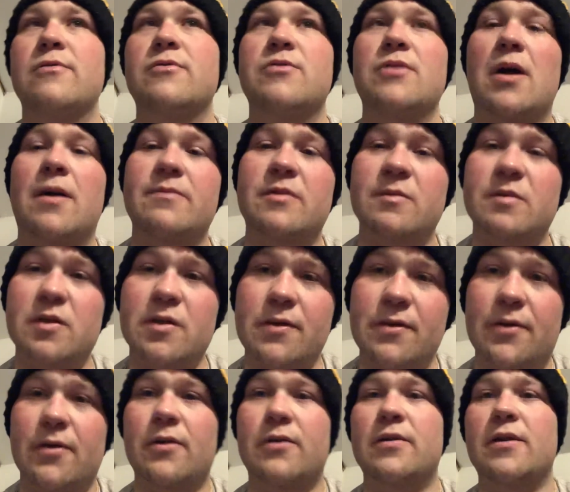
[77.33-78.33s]
dropped him to the
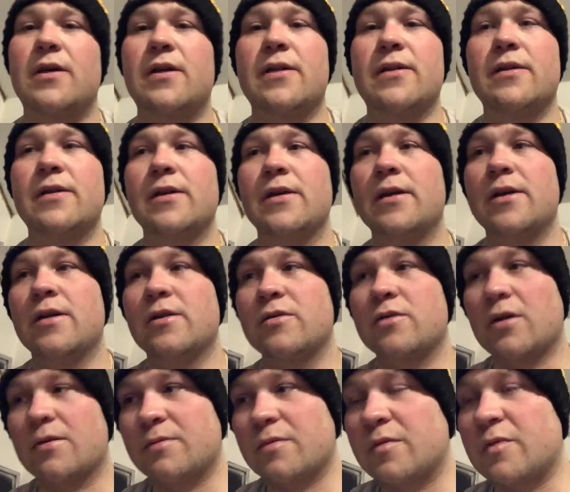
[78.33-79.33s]
third line,
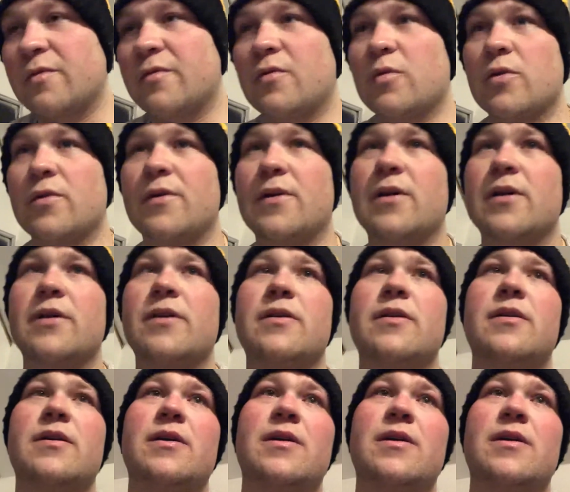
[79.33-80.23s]
dropped him to the fourth line.